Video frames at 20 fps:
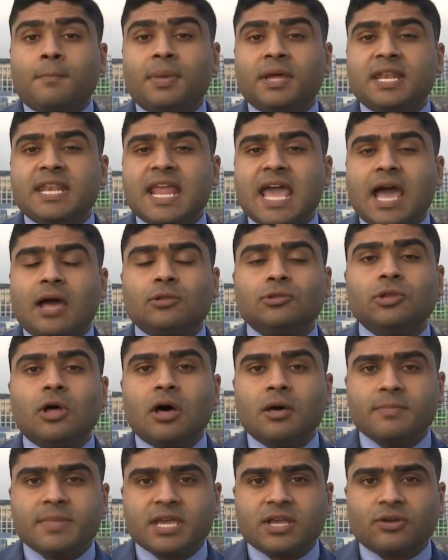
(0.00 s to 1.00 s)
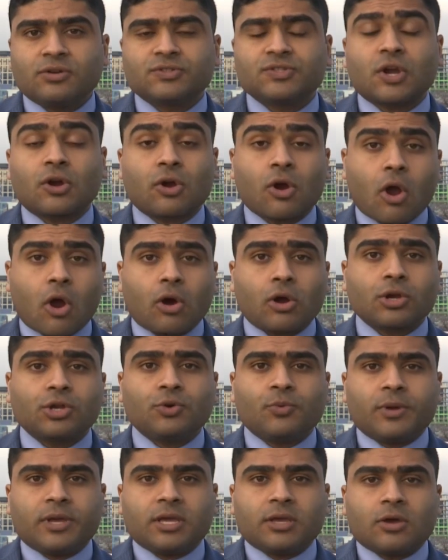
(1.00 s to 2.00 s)
But now lawmakers are
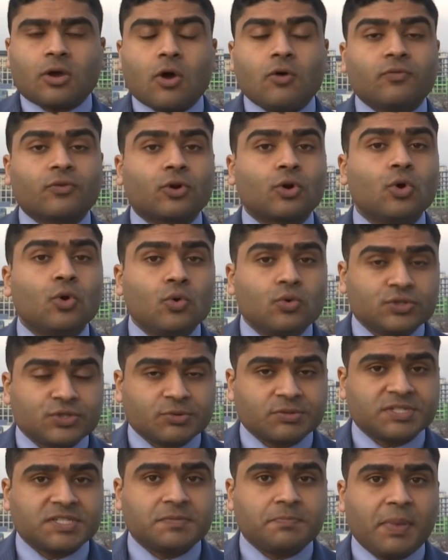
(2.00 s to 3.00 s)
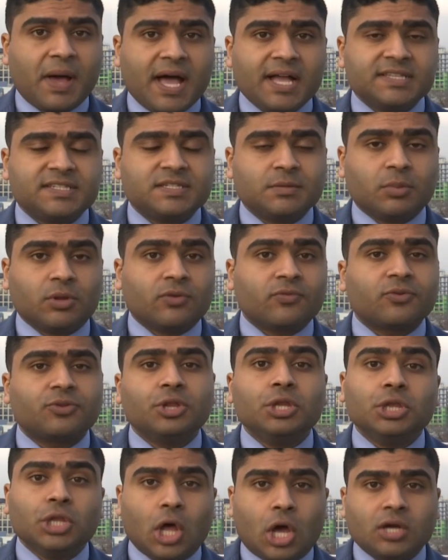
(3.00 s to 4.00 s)
arguing over who's responsible for
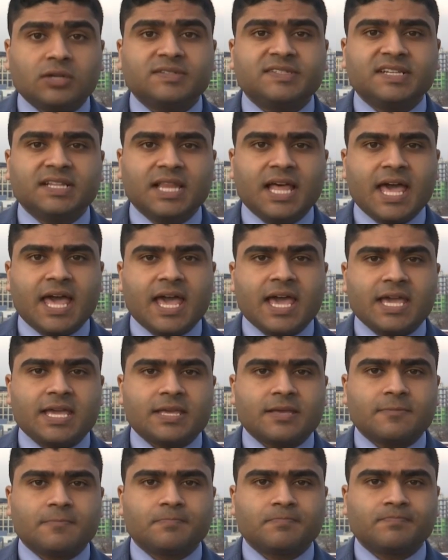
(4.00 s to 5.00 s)
the long delay.